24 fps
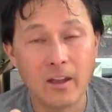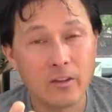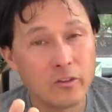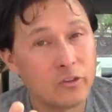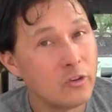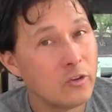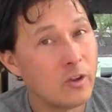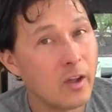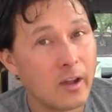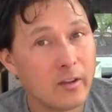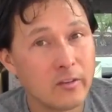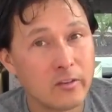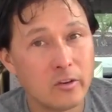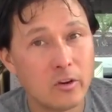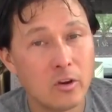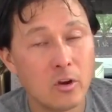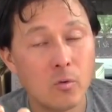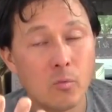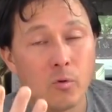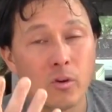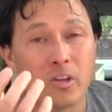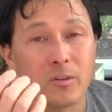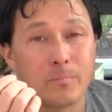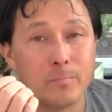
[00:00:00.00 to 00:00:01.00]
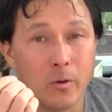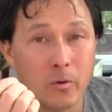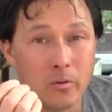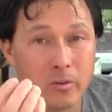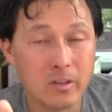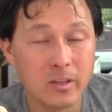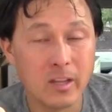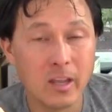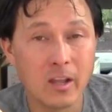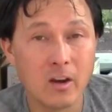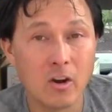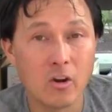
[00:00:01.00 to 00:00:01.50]
as you guys know, we're
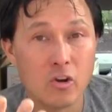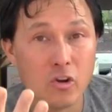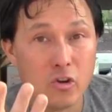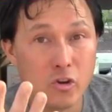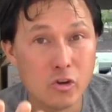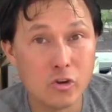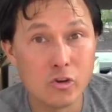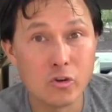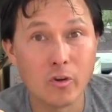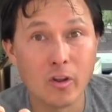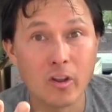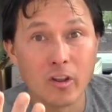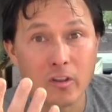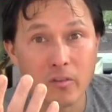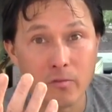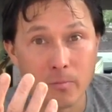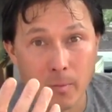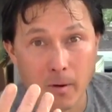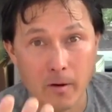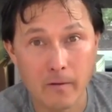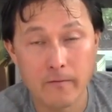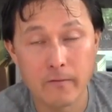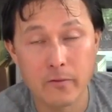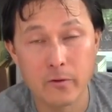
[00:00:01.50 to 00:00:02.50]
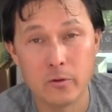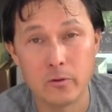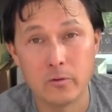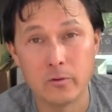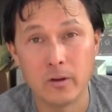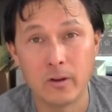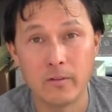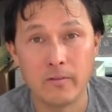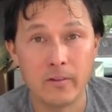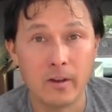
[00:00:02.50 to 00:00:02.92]
supposed to get our nutrients from our food.